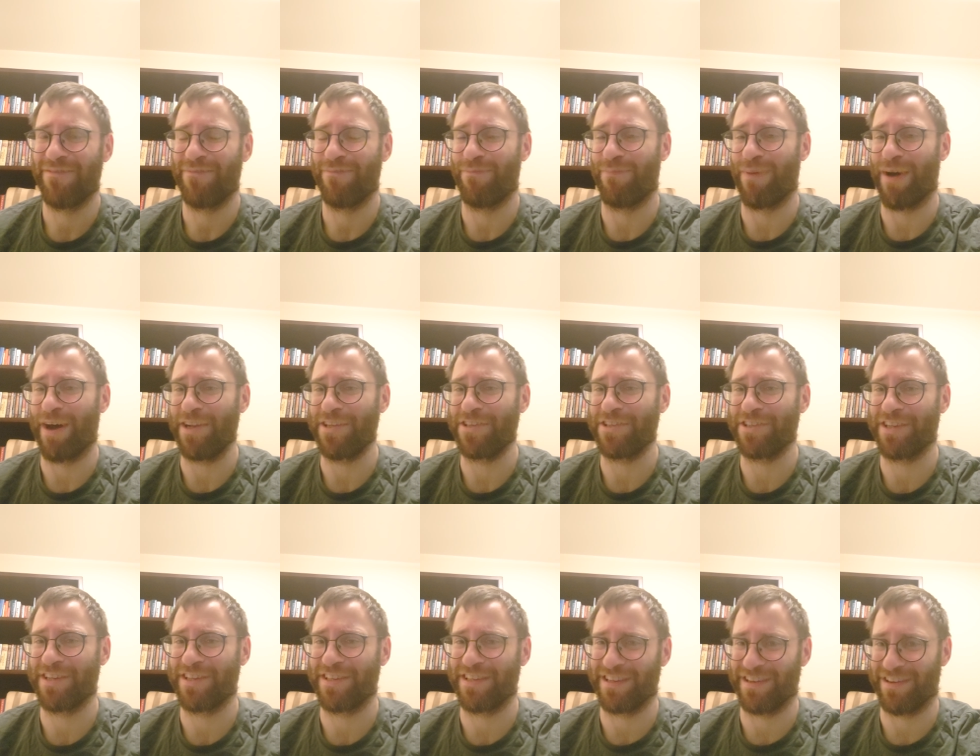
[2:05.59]

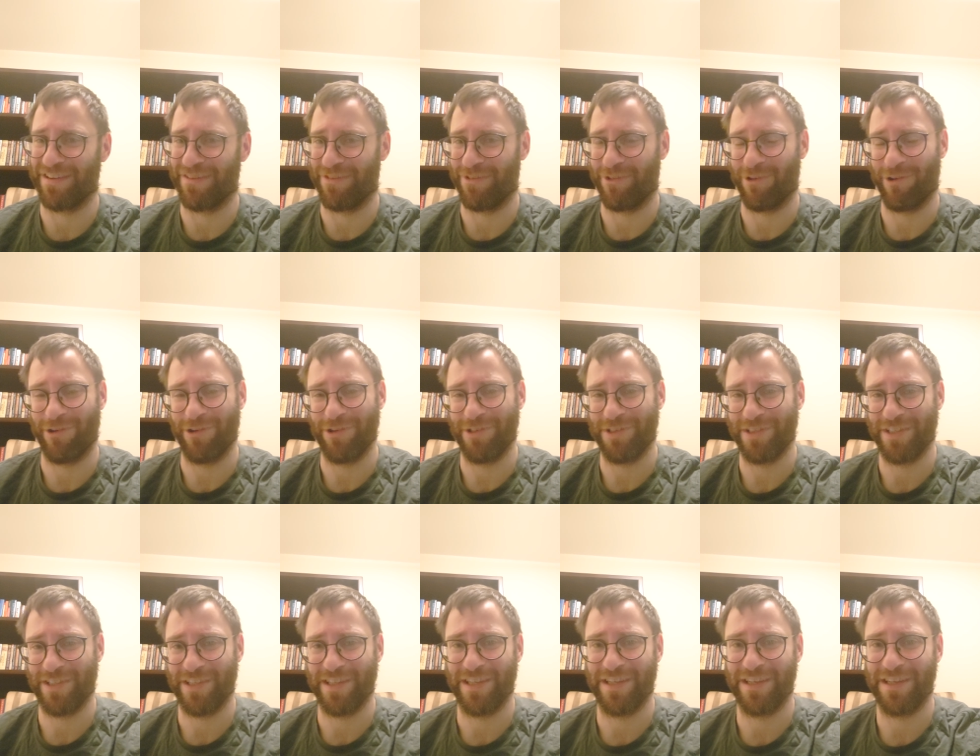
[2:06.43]
Budget, of
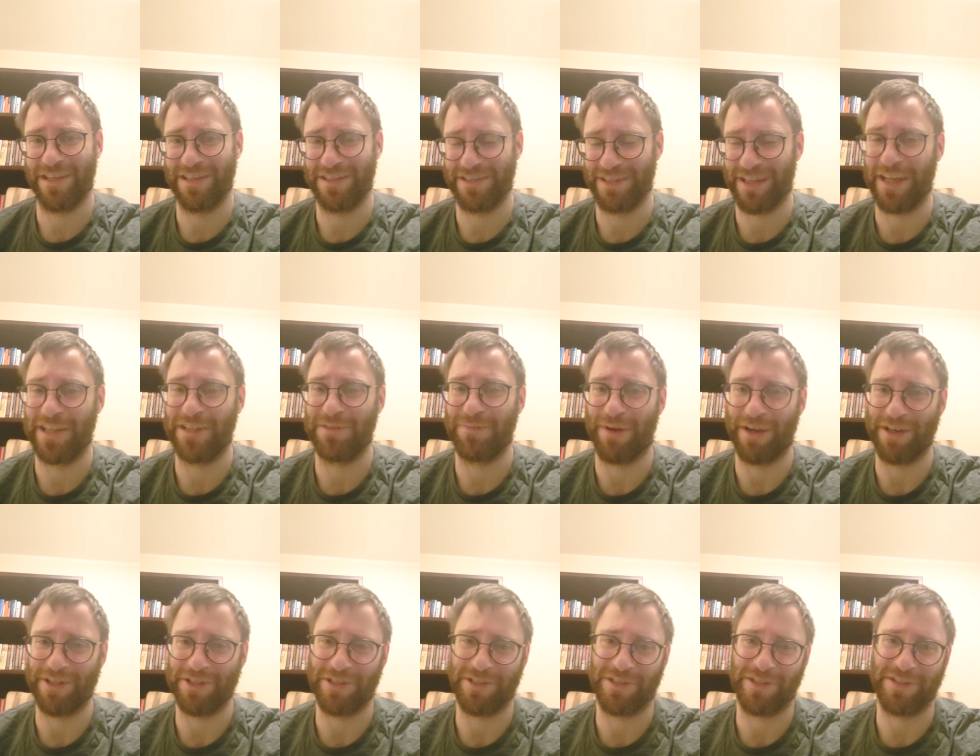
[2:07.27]
course, uh, state
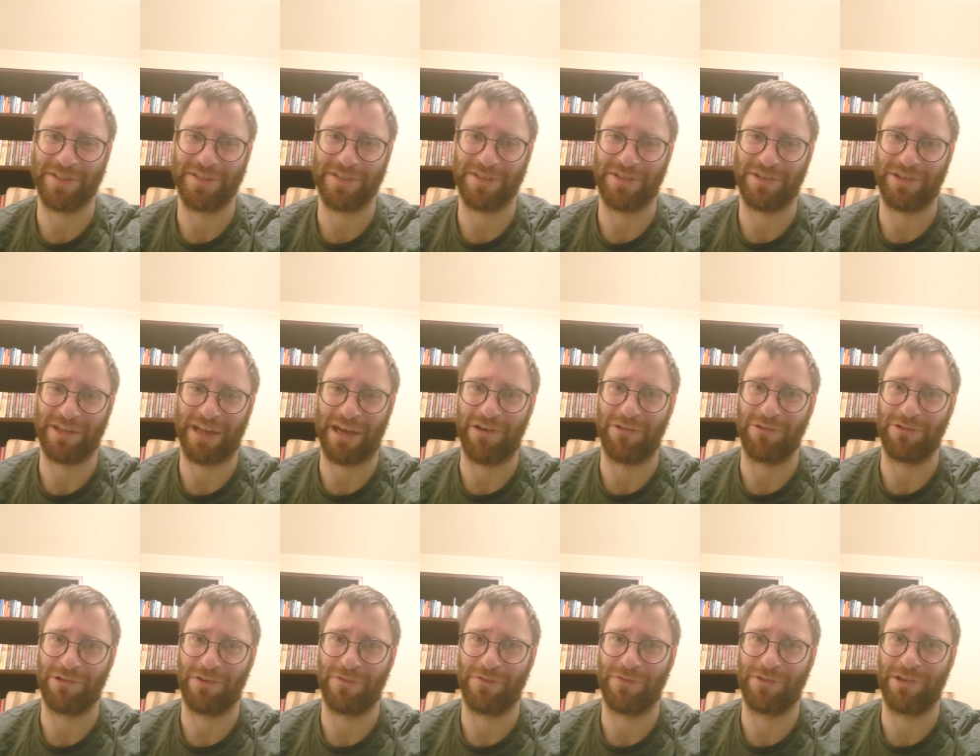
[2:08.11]
budget is not
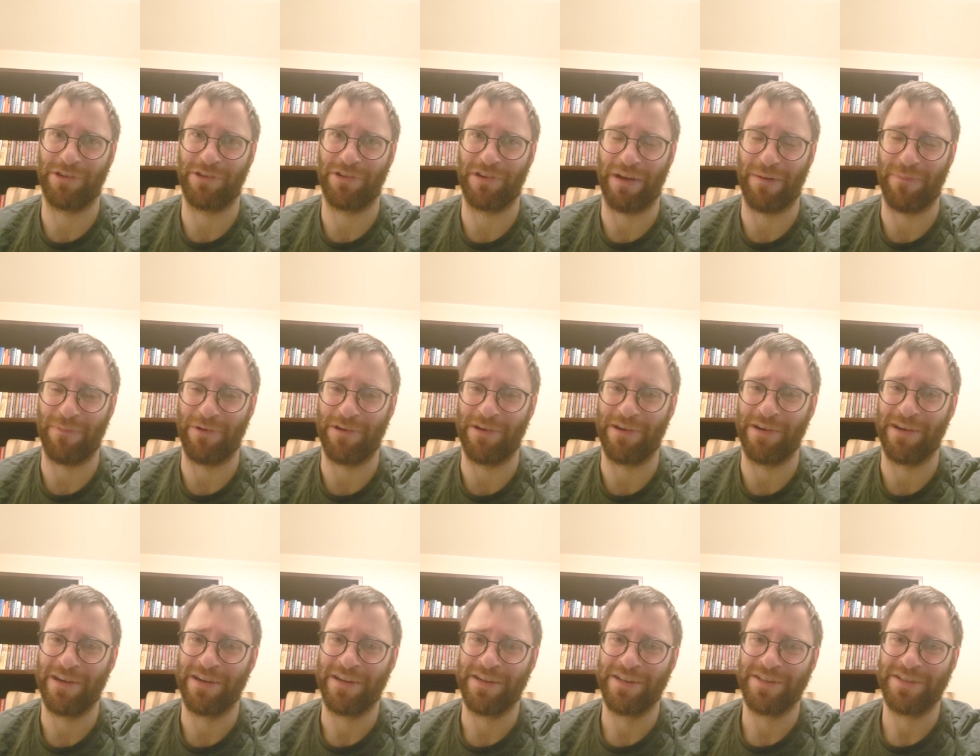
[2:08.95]
out of the rubber.